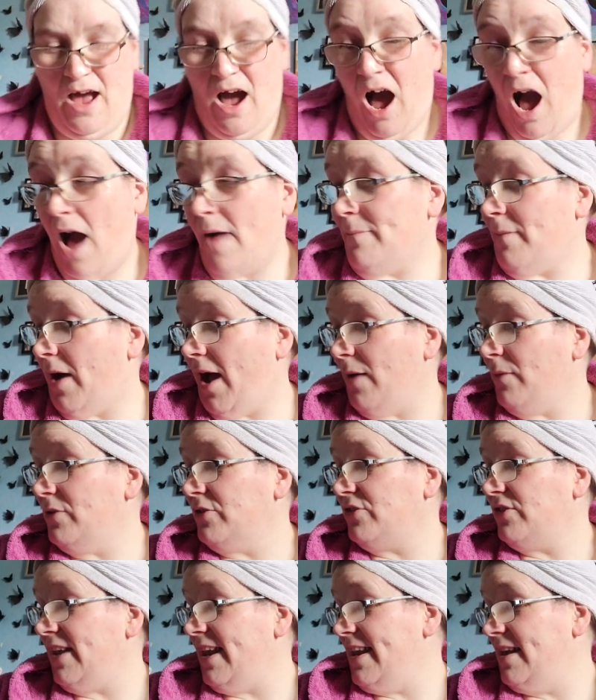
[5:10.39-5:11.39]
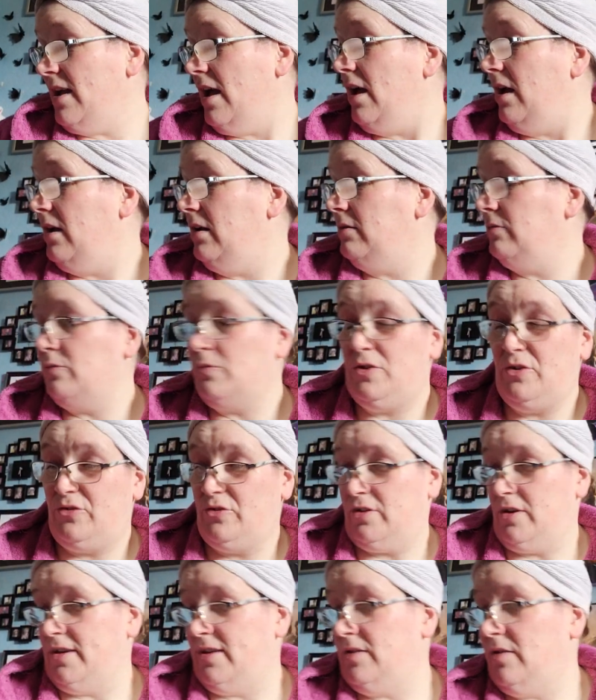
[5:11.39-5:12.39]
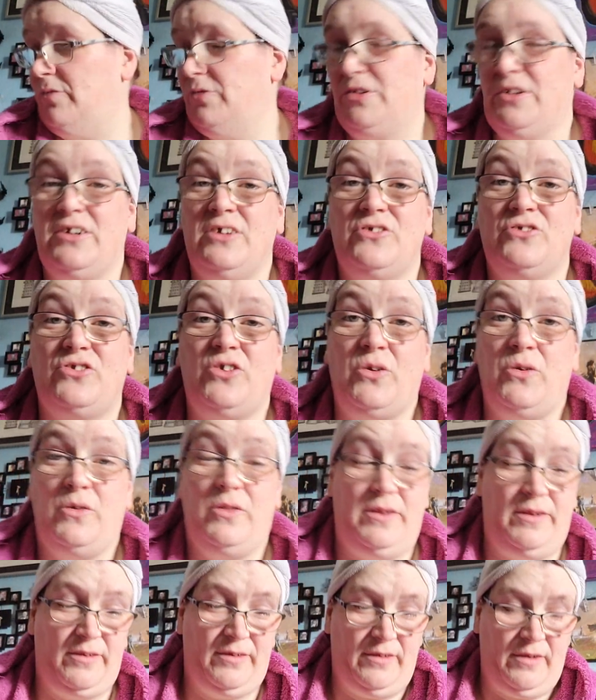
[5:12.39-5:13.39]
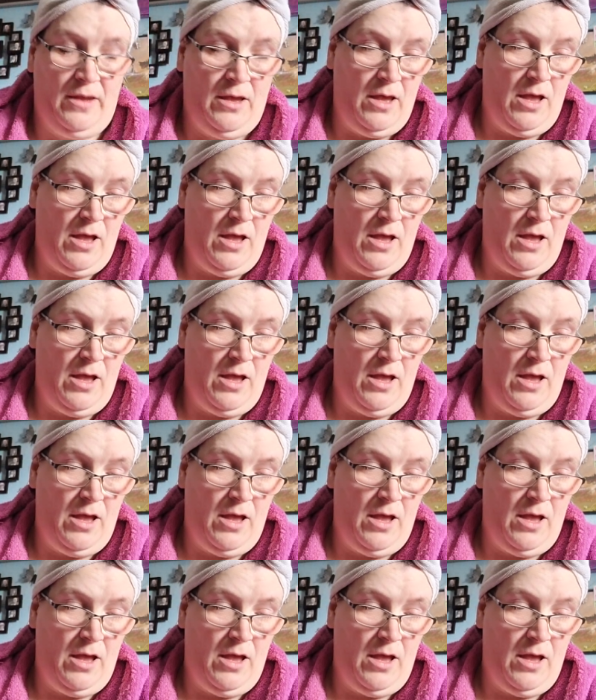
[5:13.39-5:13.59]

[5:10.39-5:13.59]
I will say, because like obviously I can't show you these,